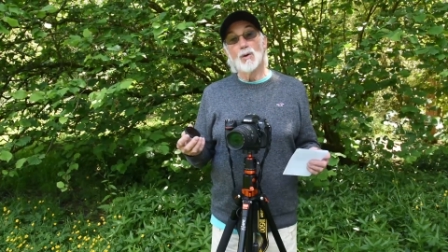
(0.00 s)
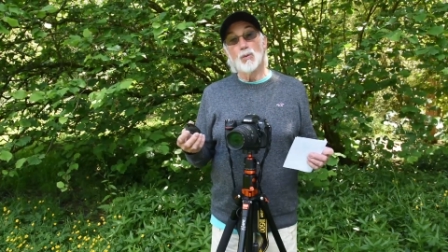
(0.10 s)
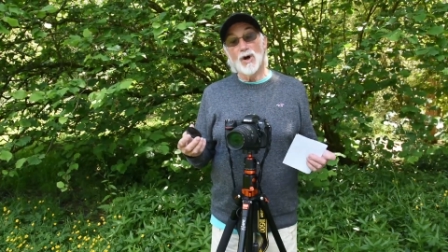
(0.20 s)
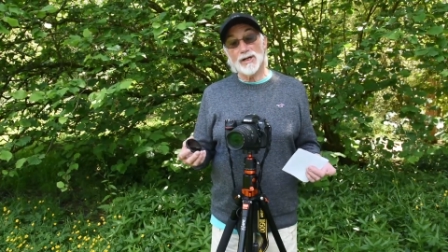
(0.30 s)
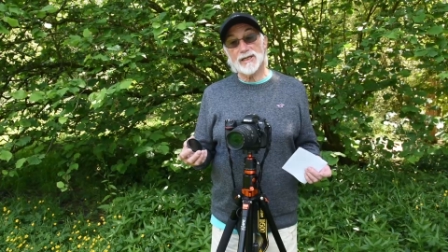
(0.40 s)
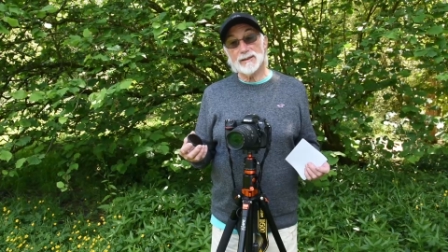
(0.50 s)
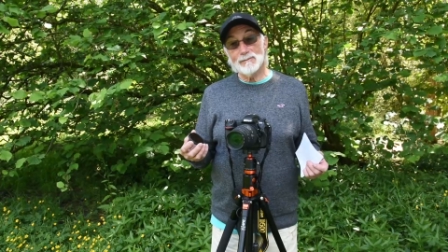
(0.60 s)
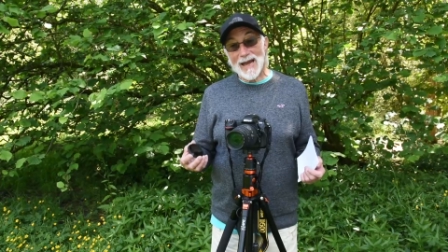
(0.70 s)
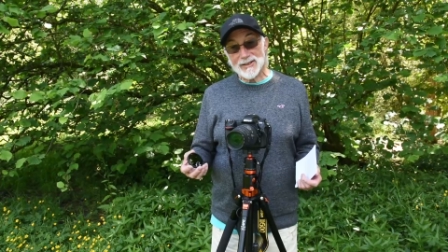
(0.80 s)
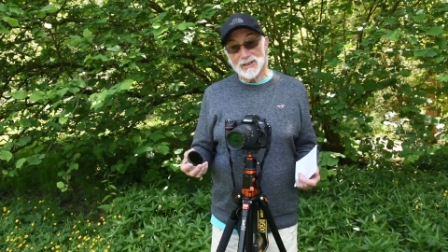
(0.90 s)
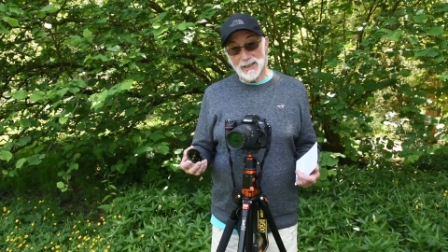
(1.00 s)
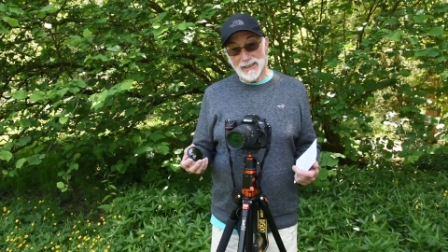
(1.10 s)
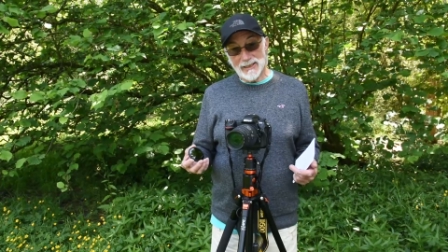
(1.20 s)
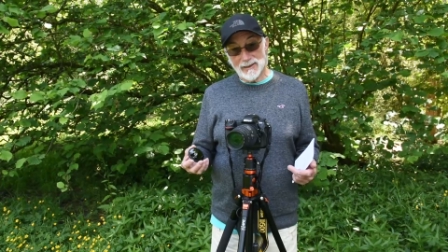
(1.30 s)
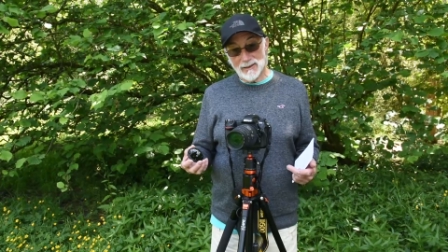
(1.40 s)
Working
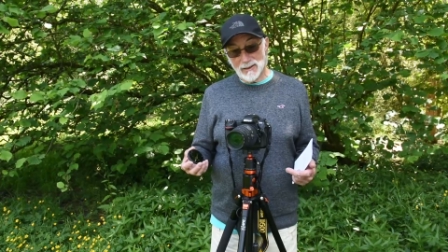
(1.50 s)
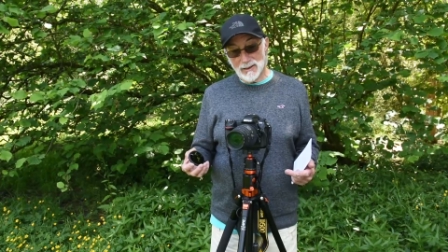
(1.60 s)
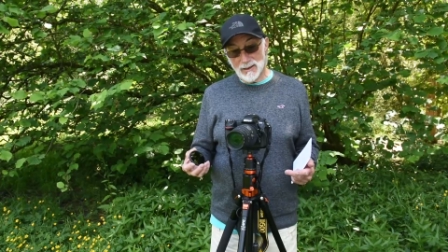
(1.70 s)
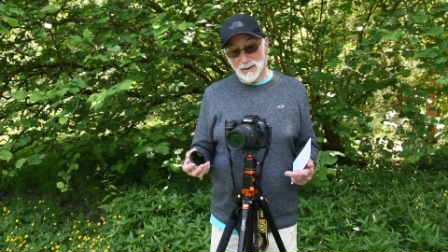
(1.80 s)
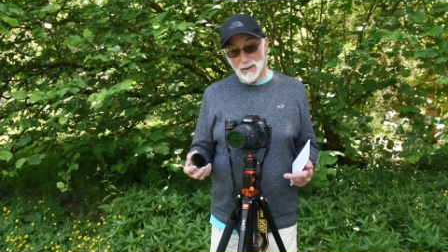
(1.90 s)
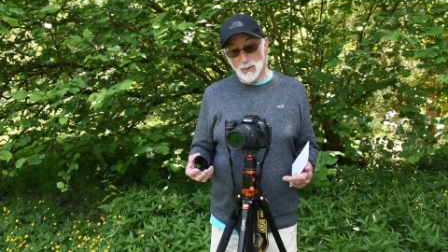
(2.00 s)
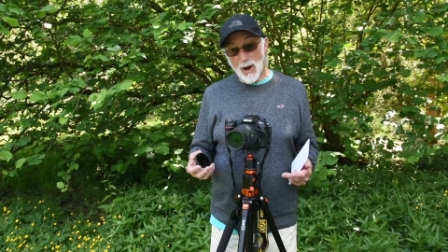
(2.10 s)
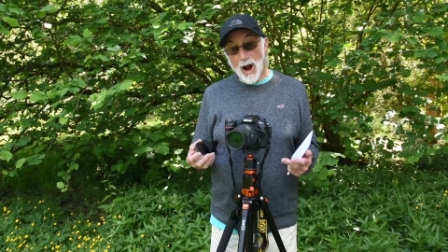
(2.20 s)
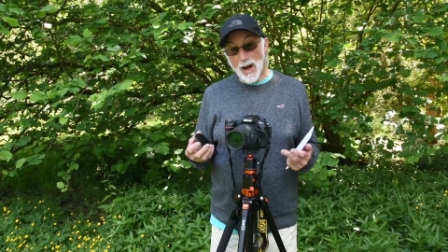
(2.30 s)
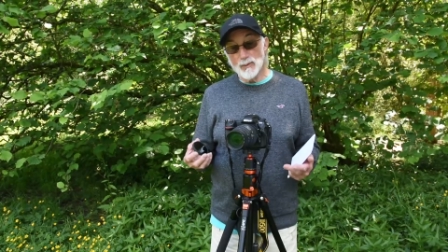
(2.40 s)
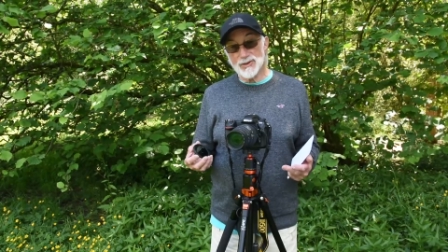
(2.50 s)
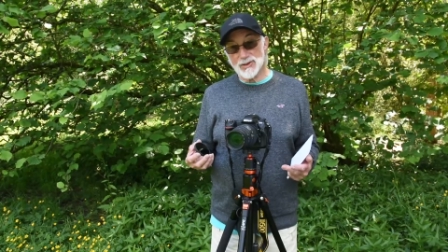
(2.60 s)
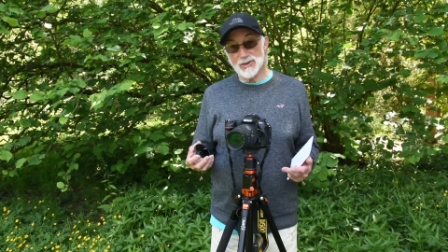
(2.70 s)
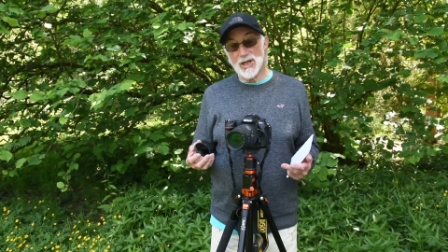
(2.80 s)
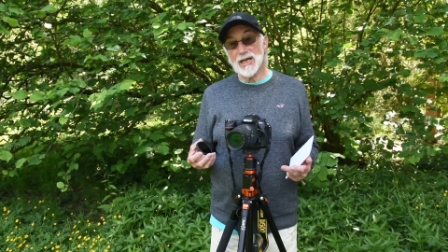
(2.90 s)
manually, I would
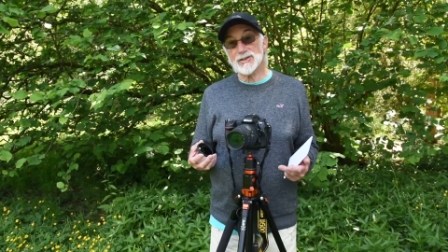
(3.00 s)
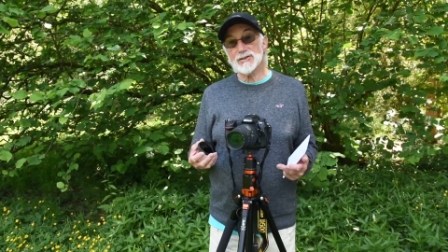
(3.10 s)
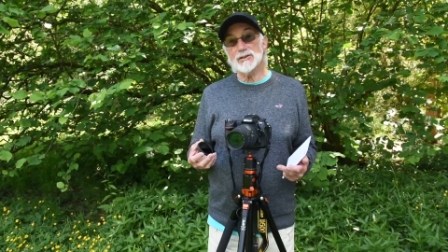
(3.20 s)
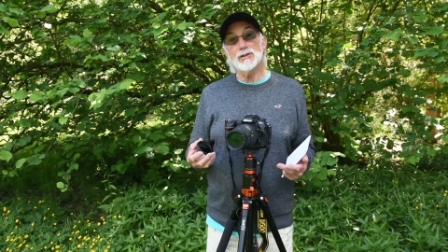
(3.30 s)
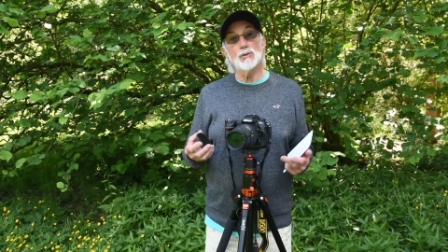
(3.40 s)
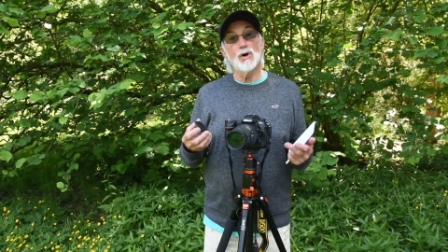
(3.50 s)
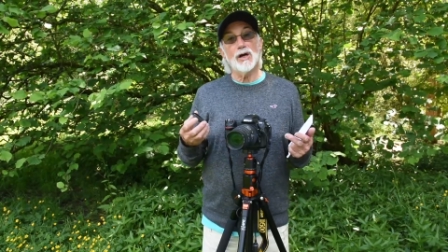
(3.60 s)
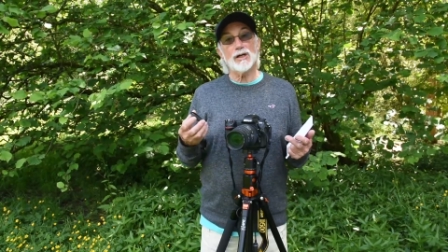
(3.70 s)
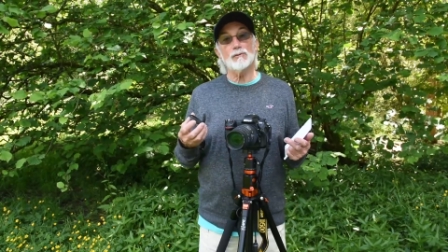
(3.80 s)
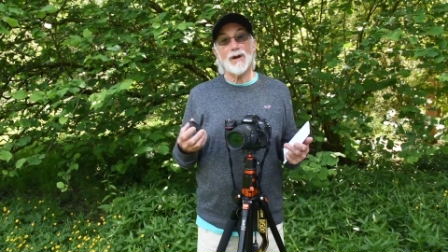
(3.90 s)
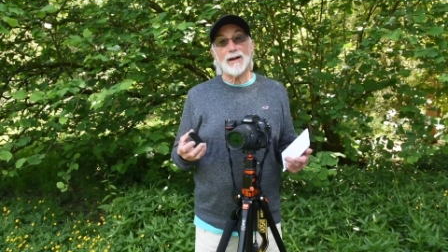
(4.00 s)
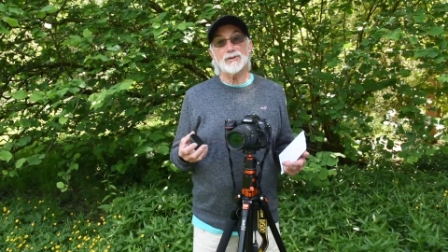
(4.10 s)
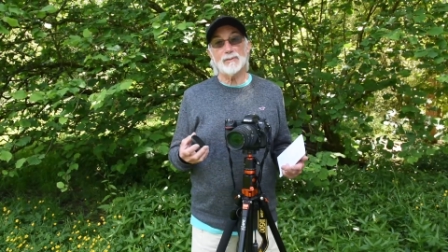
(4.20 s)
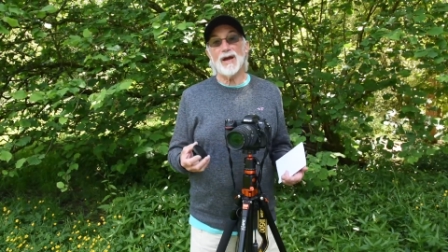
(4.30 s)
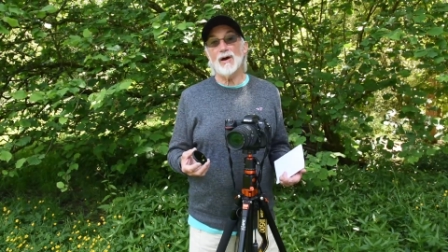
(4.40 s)
suggest that you work
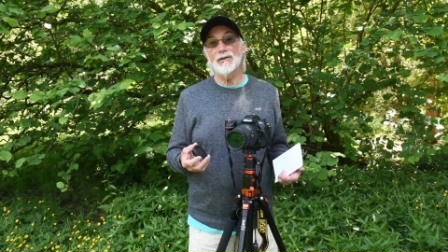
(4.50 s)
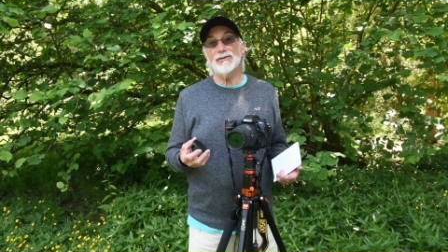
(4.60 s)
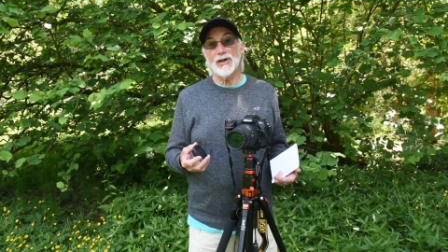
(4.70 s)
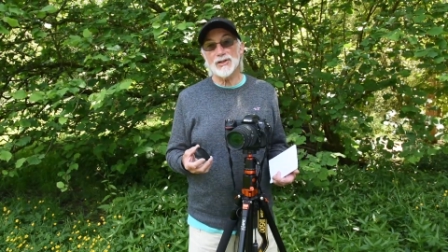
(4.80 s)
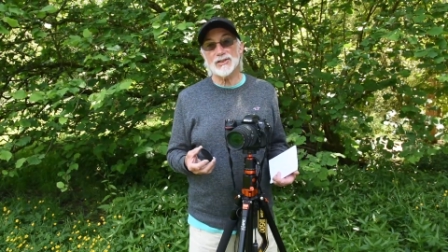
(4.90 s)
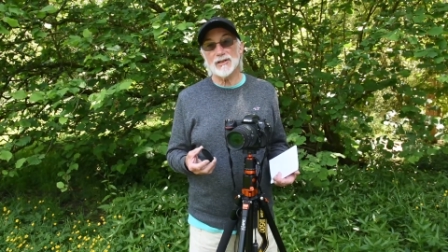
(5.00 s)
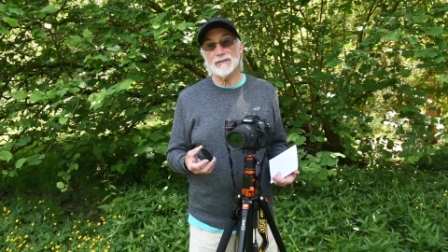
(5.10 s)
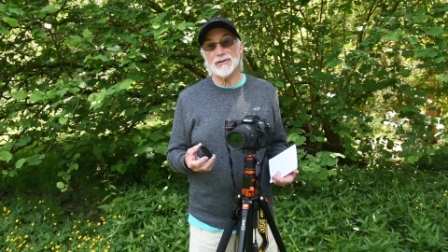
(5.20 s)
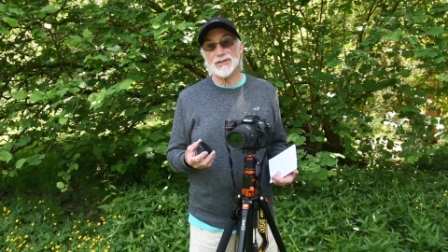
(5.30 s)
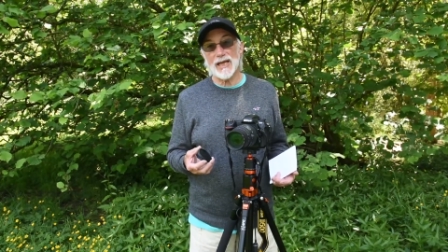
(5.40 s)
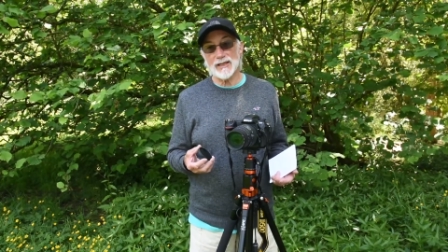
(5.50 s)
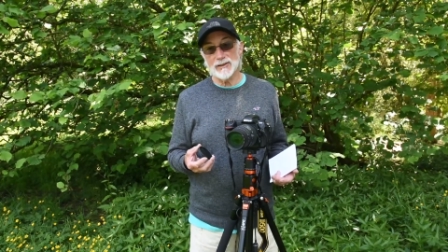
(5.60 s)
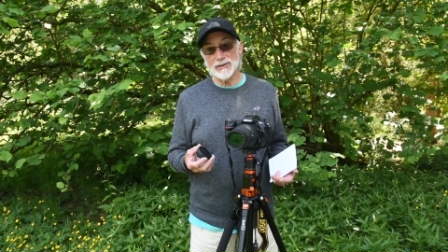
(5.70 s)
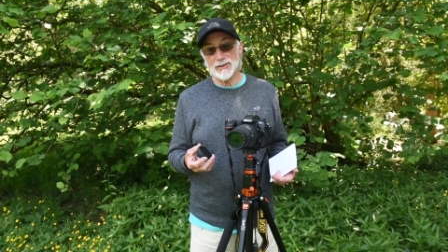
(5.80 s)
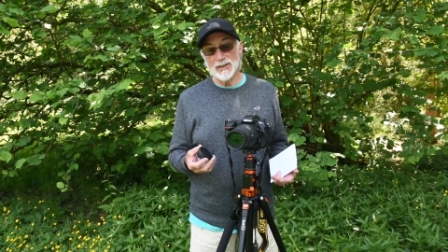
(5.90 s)
around about 1/30 of a second.